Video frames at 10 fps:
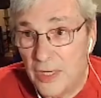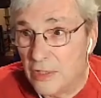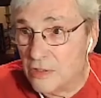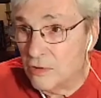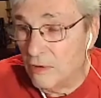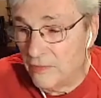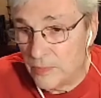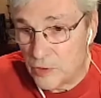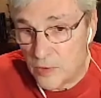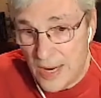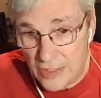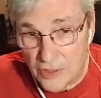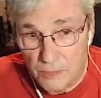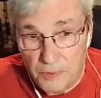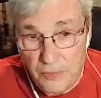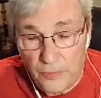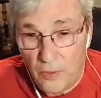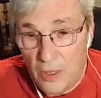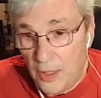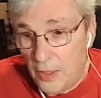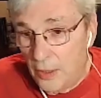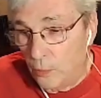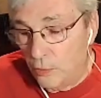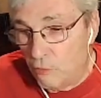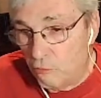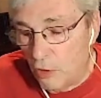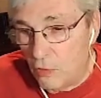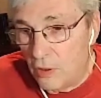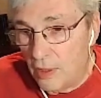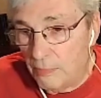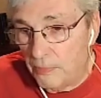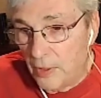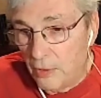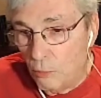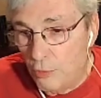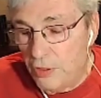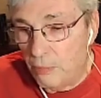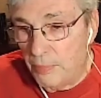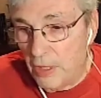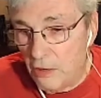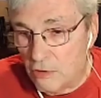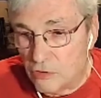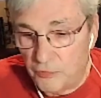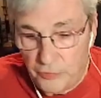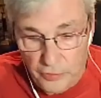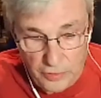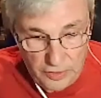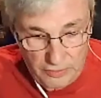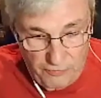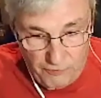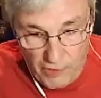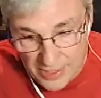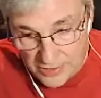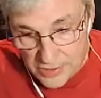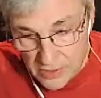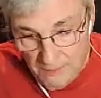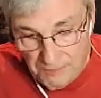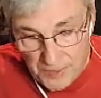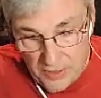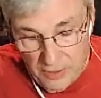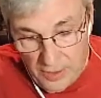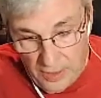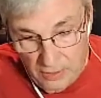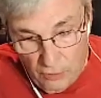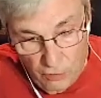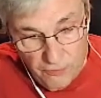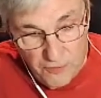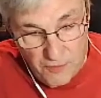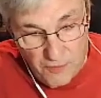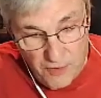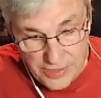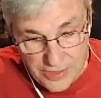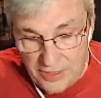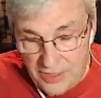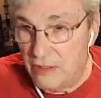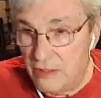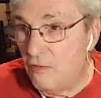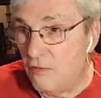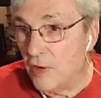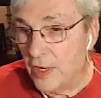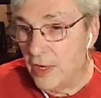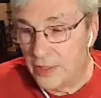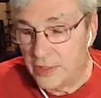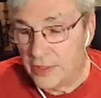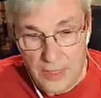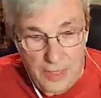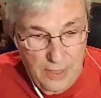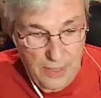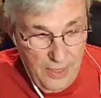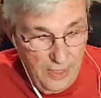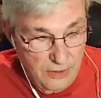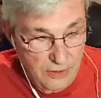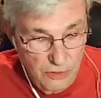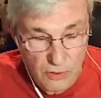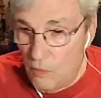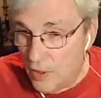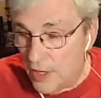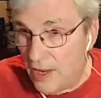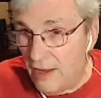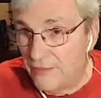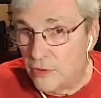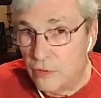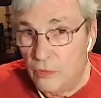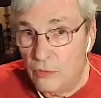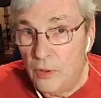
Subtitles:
and start from scratch. And people would roll up wheelbarrows full of francs, old francs, to get new francs. And you don't want to have to